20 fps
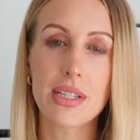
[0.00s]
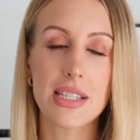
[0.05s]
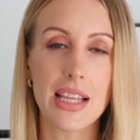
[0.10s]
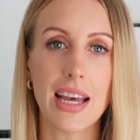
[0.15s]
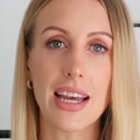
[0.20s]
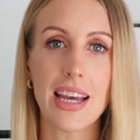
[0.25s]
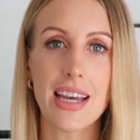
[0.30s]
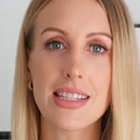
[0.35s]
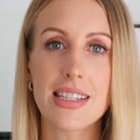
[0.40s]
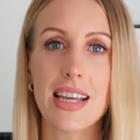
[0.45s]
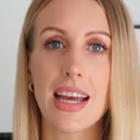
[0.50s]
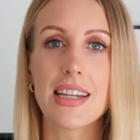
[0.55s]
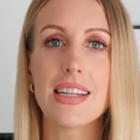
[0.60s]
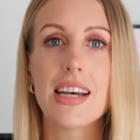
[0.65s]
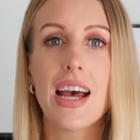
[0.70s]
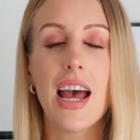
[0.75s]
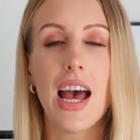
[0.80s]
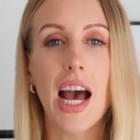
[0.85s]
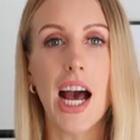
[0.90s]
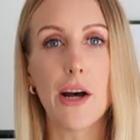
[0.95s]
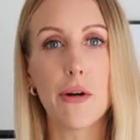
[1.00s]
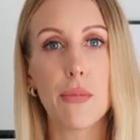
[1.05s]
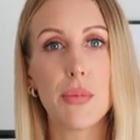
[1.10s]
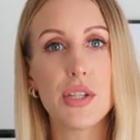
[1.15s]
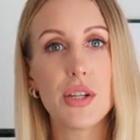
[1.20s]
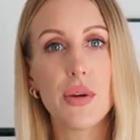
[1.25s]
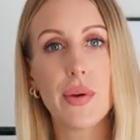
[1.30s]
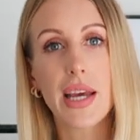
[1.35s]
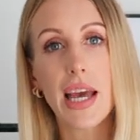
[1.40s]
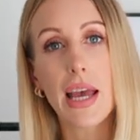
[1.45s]
because like I said, I'll be
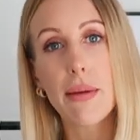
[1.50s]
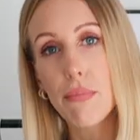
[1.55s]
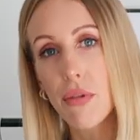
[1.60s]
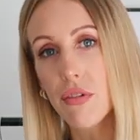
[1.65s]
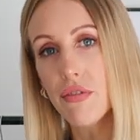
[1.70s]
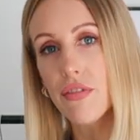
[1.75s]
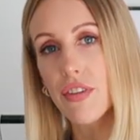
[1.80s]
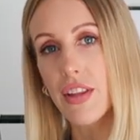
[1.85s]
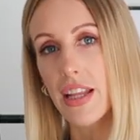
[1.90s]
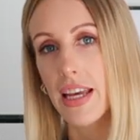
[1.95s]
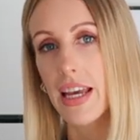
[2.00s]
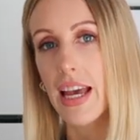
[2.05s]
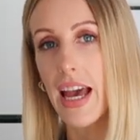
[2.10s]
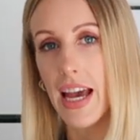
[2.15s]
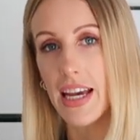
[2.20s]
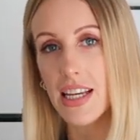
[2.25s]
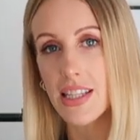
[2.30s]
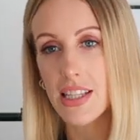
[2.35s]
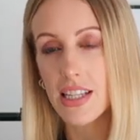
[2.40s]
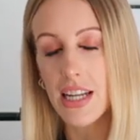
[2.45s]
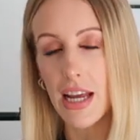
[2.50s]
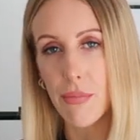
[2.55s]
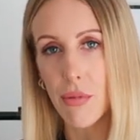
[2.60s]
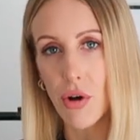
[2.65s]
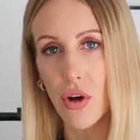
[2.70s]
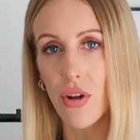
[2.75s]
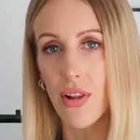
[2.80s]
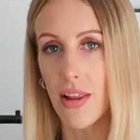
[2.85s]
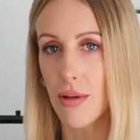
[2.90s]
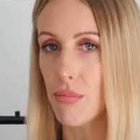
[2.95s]
doing a monthly H&M
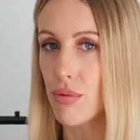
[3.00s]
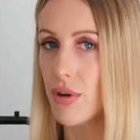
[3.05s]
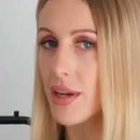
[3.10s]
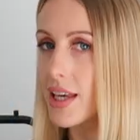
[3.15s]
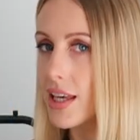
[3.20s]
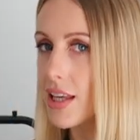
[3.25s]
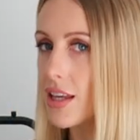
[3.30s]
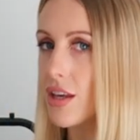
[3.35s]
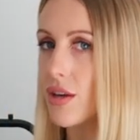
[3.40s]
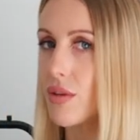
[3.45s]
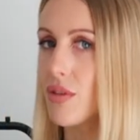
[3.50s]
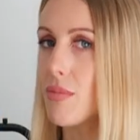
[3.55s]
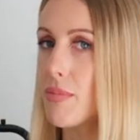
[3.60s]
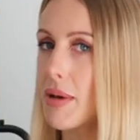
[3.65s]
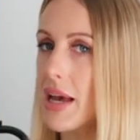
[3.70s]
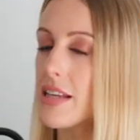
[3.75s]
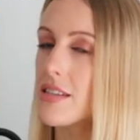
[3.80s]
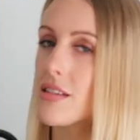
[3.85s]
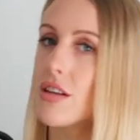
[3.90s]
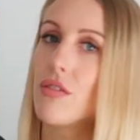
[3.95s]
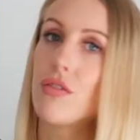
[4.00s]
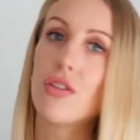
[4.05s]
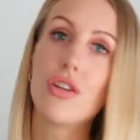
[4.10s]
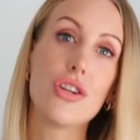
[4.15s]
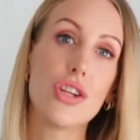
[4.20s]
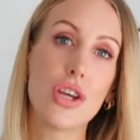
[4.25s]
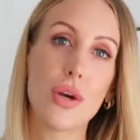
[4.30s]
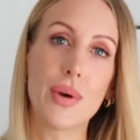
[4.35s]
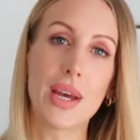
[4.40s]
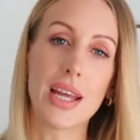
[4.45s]
haul and bringing you the best of the
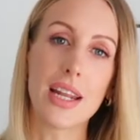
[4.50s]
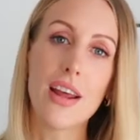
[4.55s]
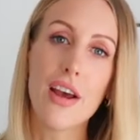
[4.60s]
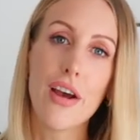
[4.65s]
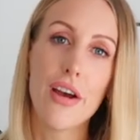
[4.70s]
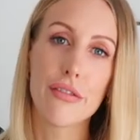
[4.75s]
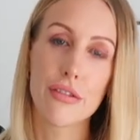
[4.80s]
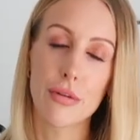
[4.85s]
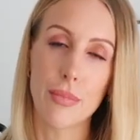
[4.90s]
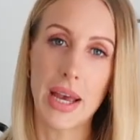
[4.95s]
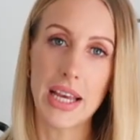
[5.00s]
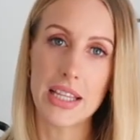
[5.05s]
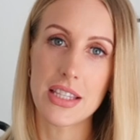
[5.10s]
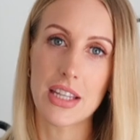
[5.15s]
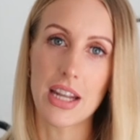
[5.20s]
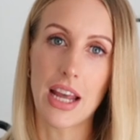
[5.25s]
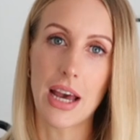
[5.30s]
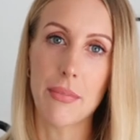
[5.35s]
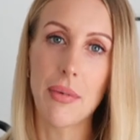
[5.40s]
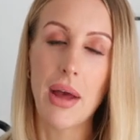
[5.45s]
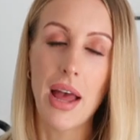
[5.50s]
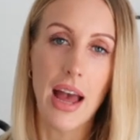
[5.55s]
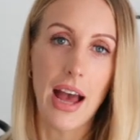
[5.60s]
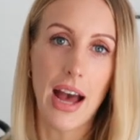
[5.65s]
new in from H&M